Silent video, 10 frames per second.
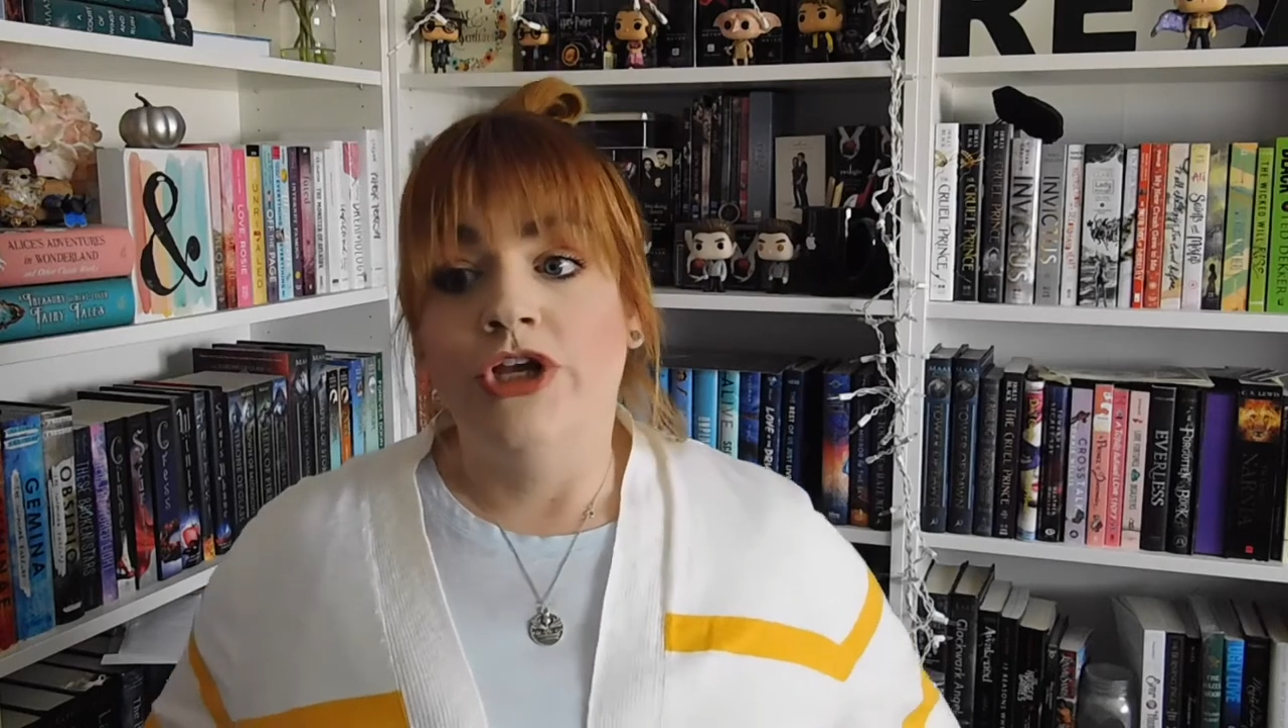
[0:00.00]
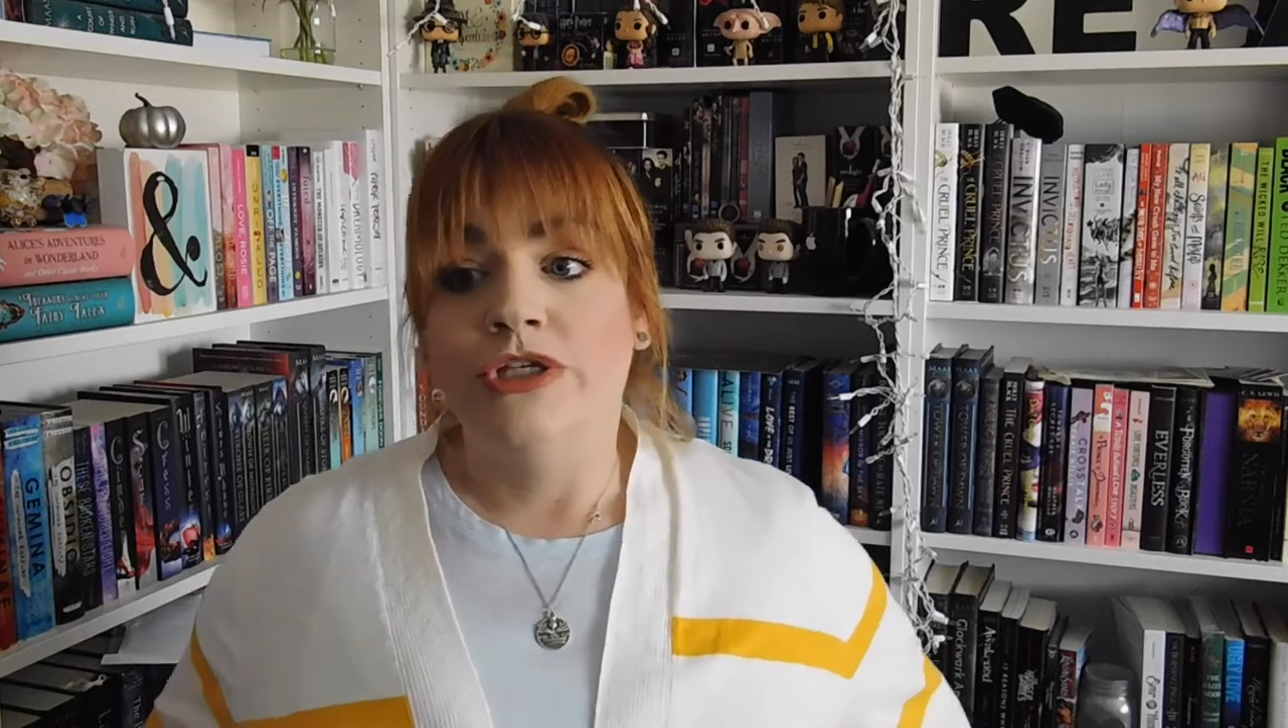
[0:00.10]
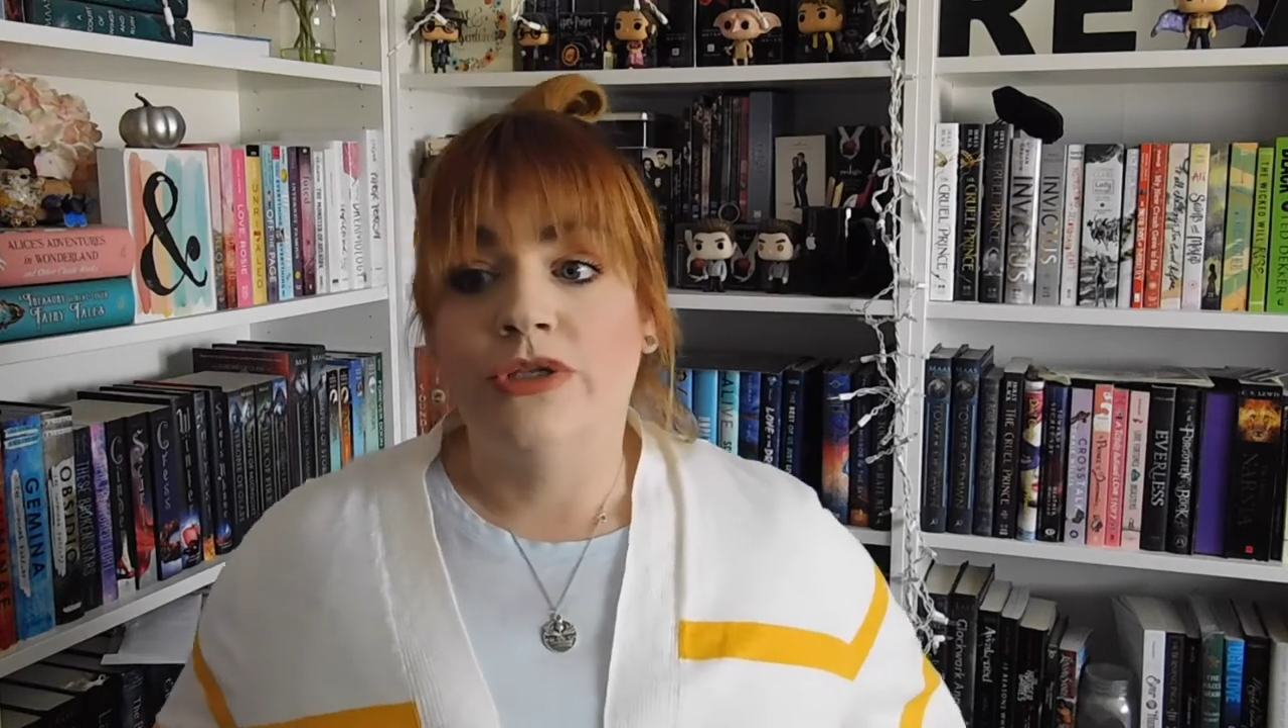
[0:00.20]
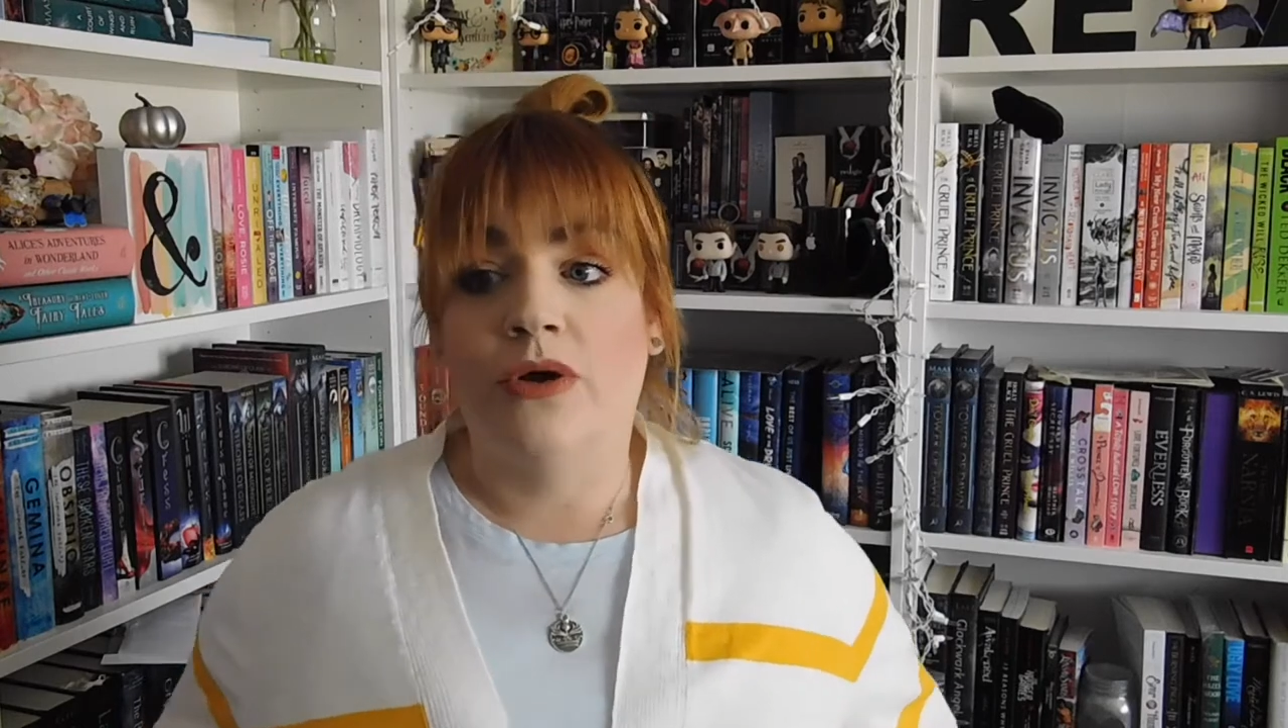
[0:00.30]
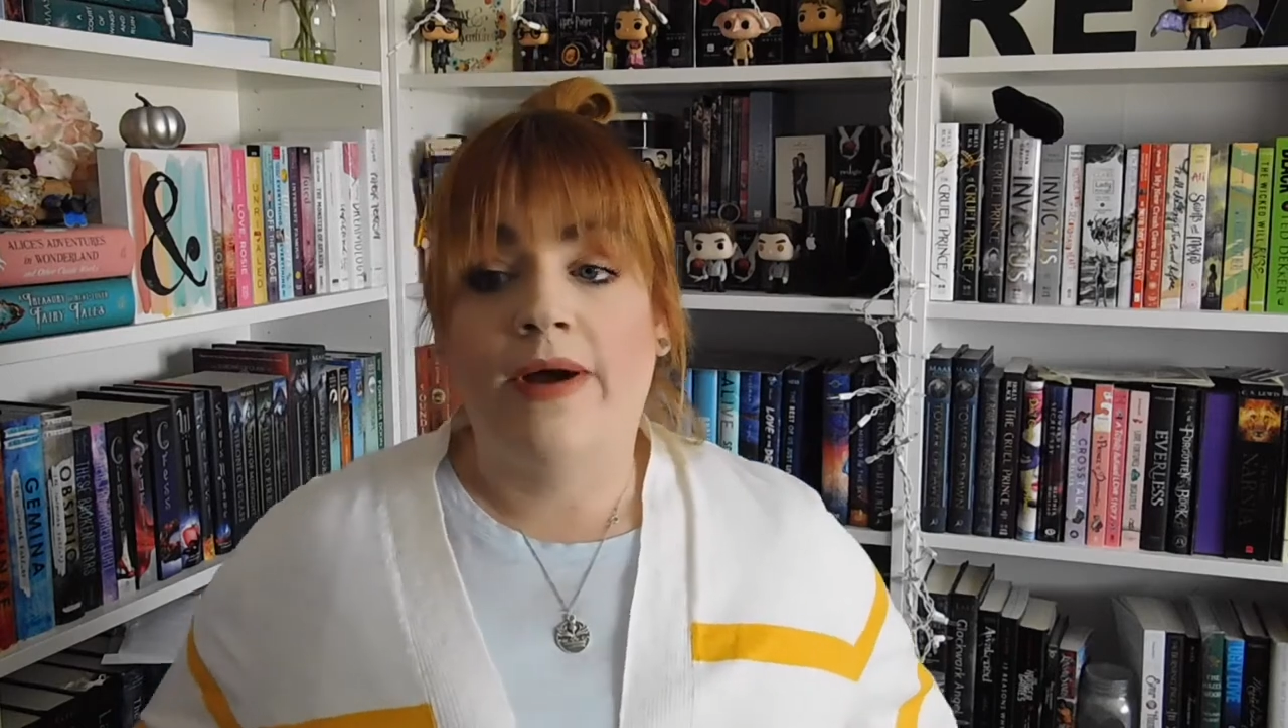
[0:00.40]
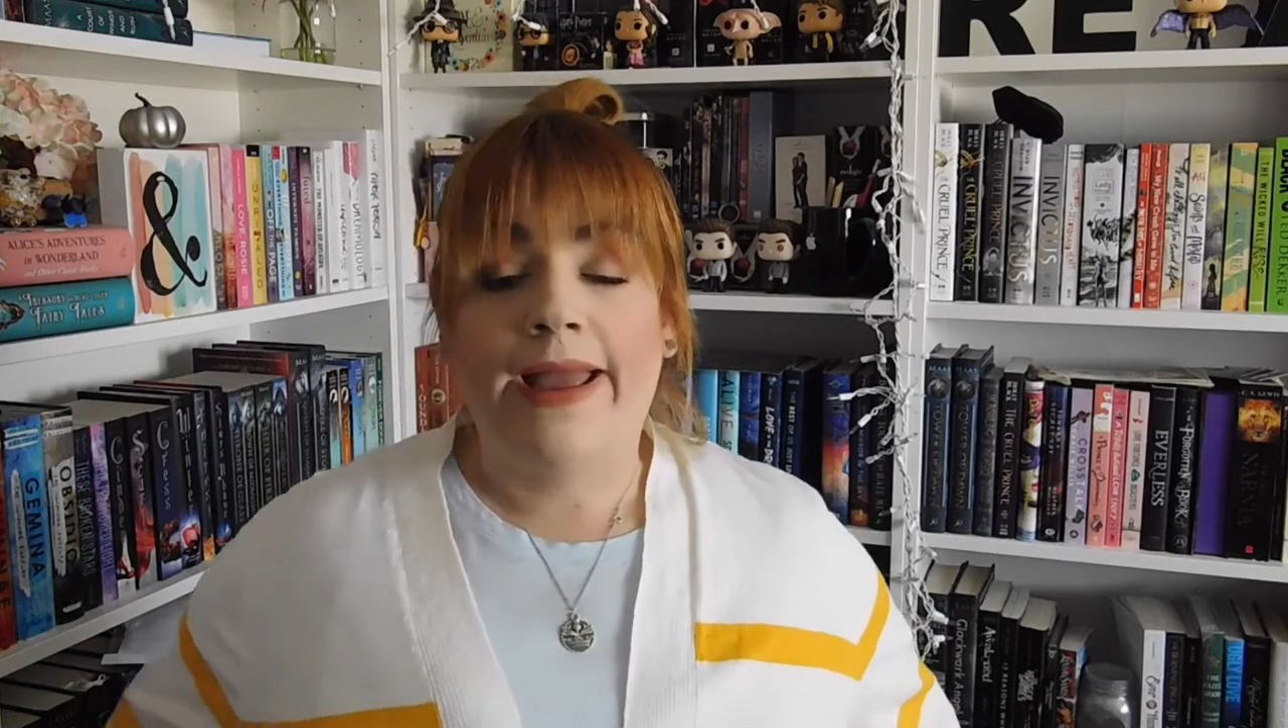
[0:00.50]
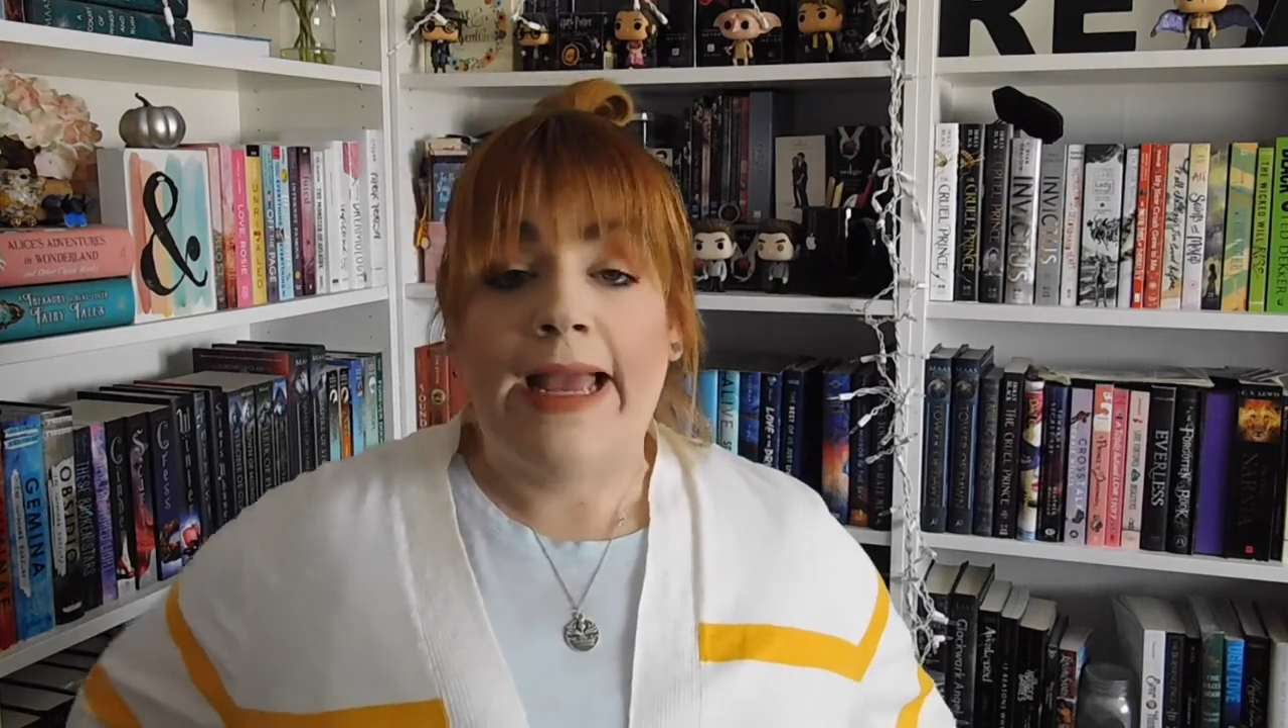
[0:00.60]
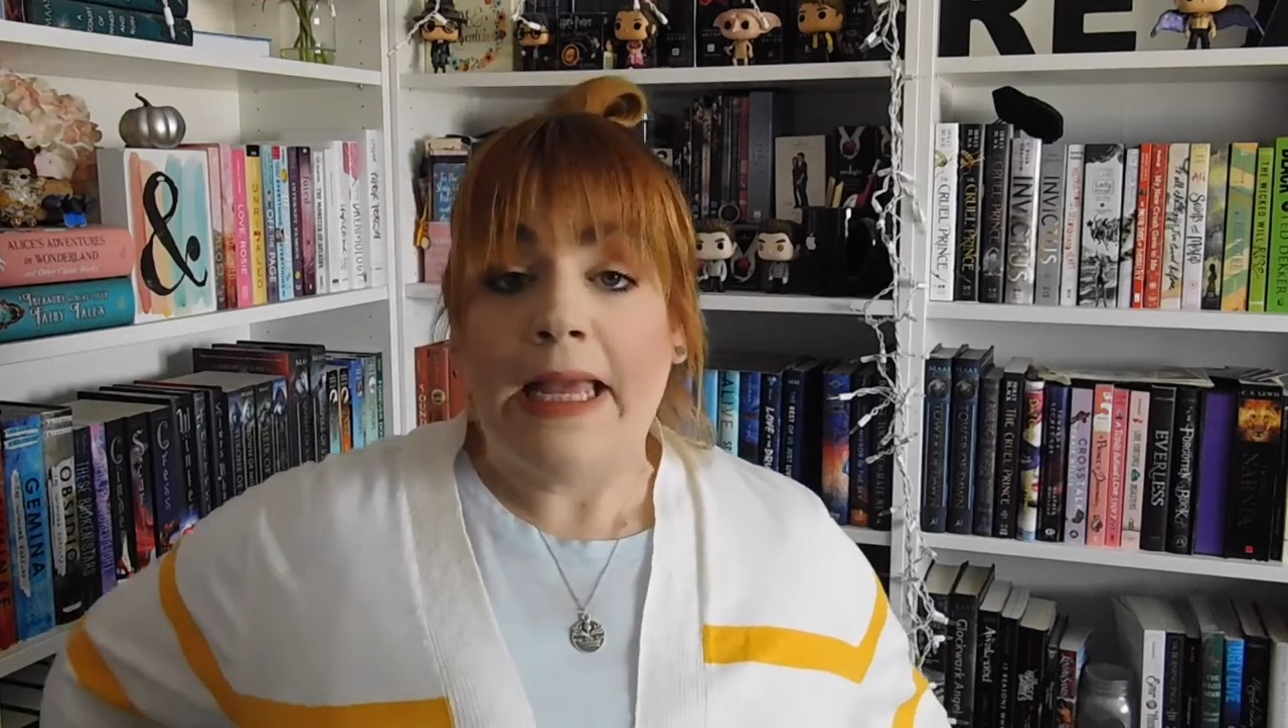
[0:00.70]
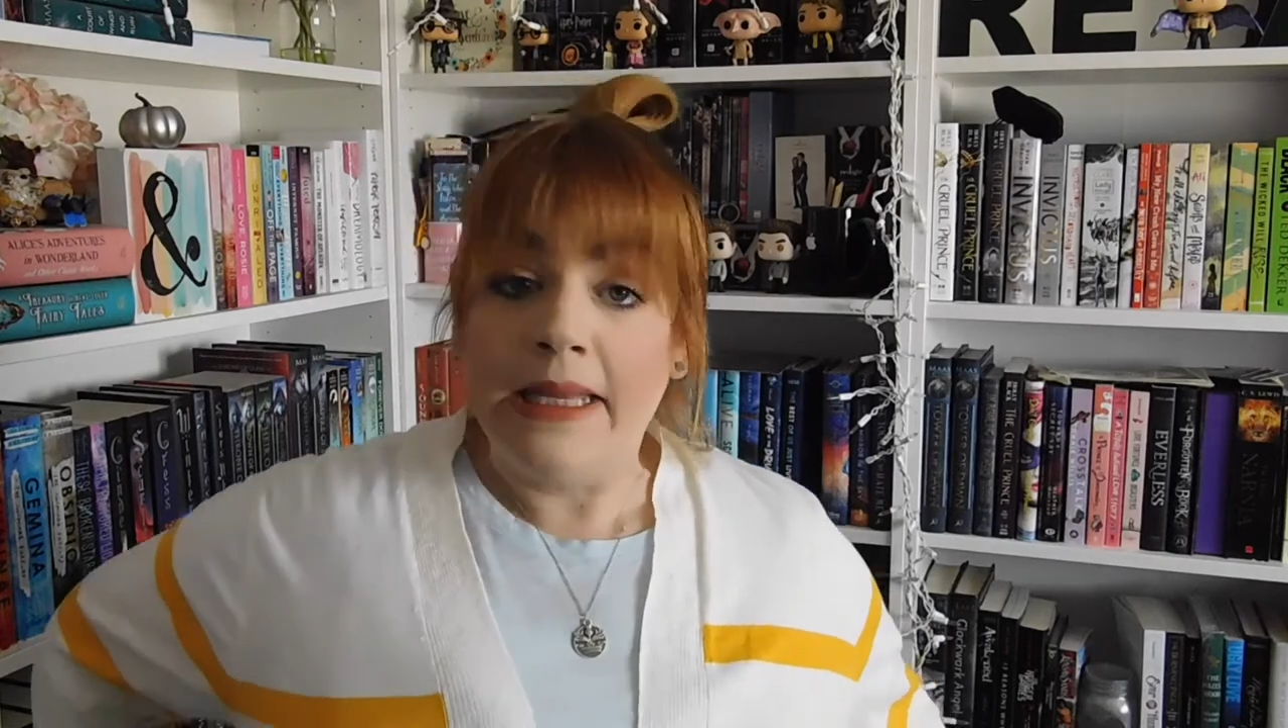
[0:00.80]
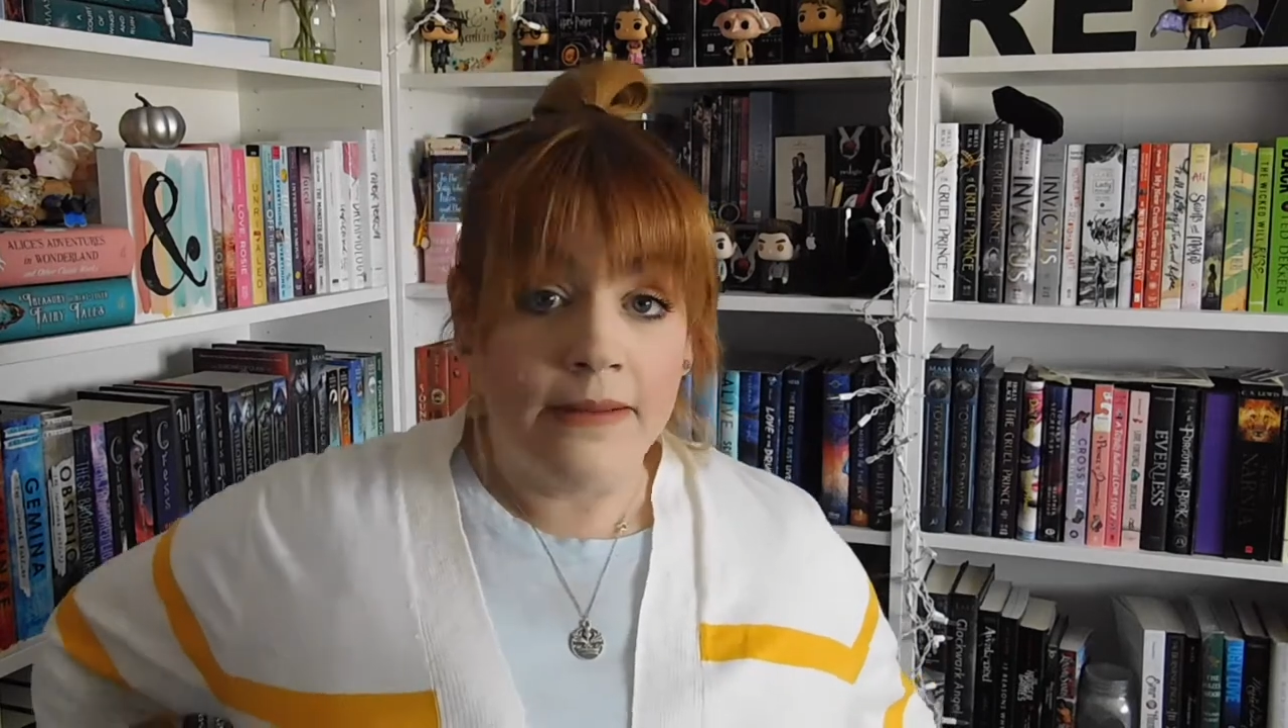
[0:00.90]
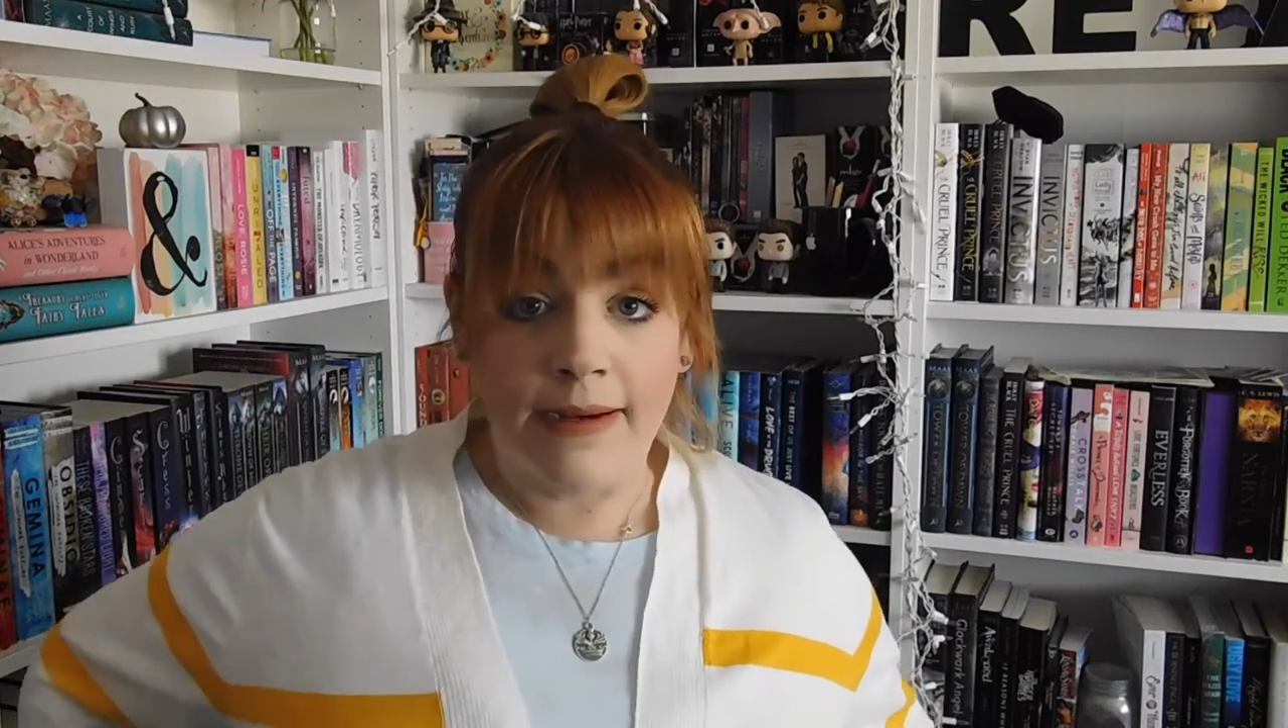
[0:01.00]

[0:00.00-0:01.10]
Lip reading: So I highly